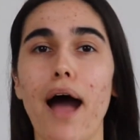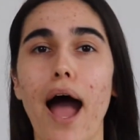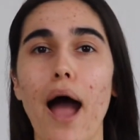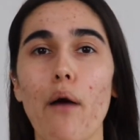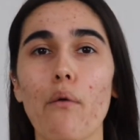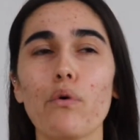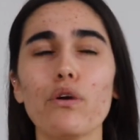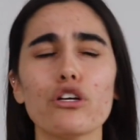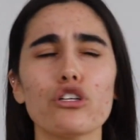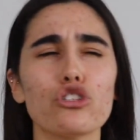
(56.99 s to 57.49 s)

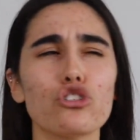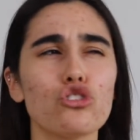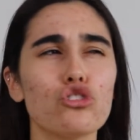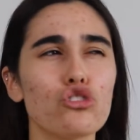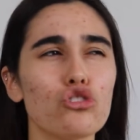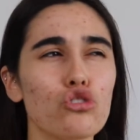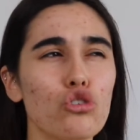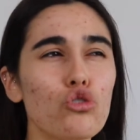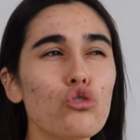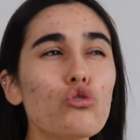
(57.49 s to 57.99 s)
I would
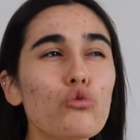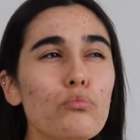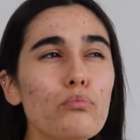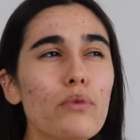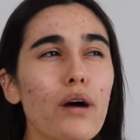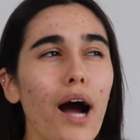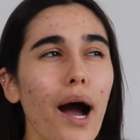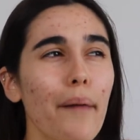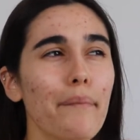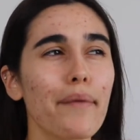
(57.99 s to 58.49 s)

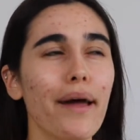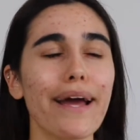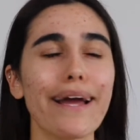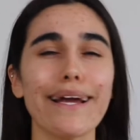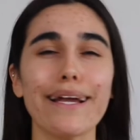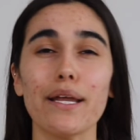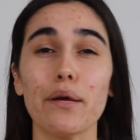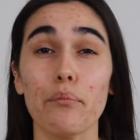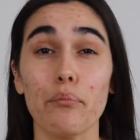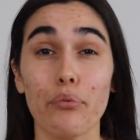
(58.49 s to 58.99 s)
assume I'm not
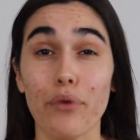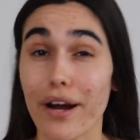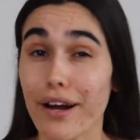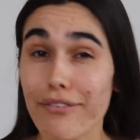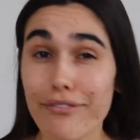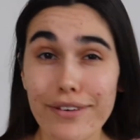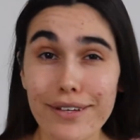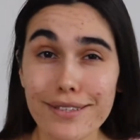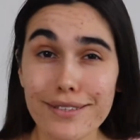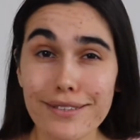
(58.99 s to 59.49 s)
eating
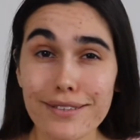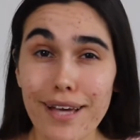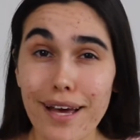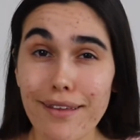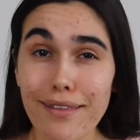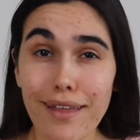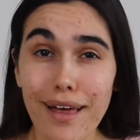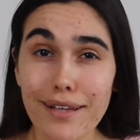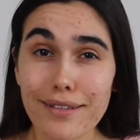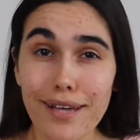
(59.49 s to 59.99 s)
breakfast
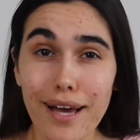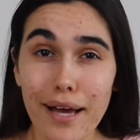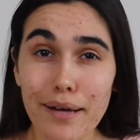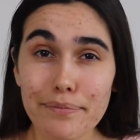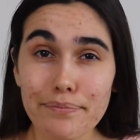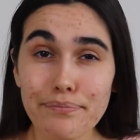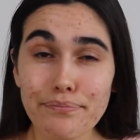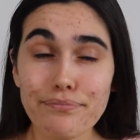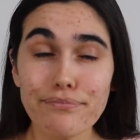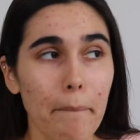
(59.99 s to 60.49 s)
at that
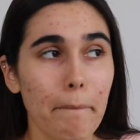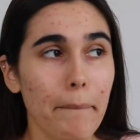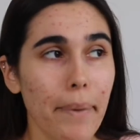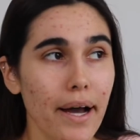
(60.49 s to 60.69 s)
time.